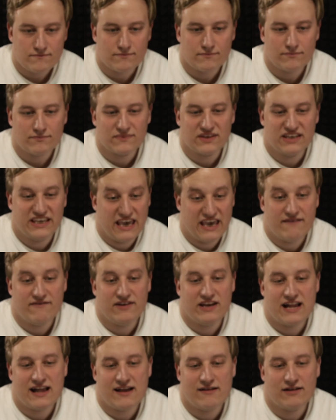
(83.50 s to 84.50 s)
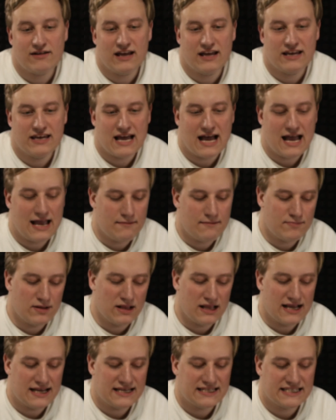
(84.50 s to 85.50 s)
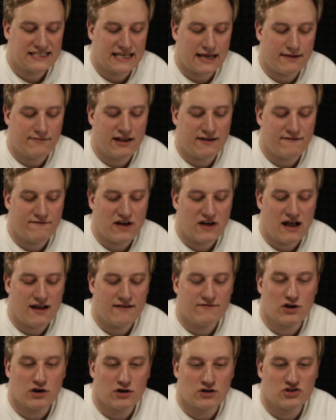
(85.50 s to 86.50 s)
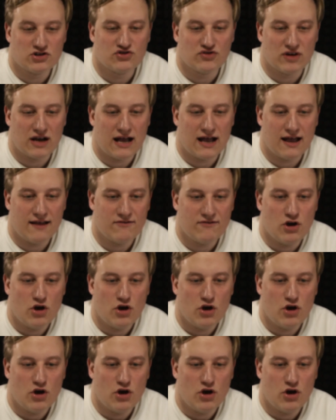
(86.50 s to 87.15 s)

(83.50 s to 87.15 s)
giving out a 9-play, 75-yard drive,